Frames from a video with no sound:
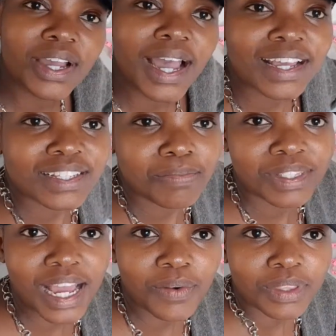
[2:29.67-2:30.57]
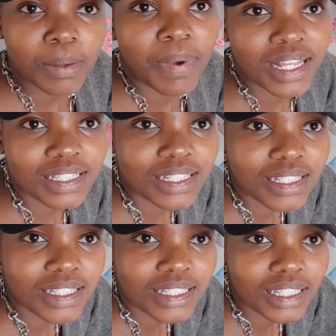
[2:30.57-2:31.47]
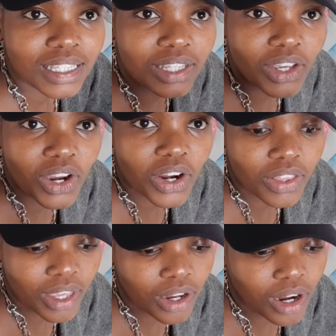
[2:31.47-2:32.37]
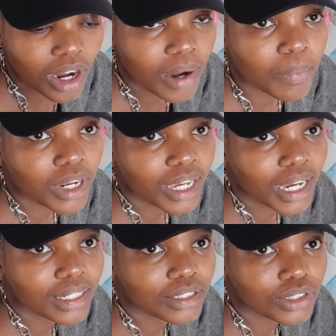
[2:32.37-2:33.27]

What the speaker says: guys, I'm done with the patterns. Here they are. I'm gonna cut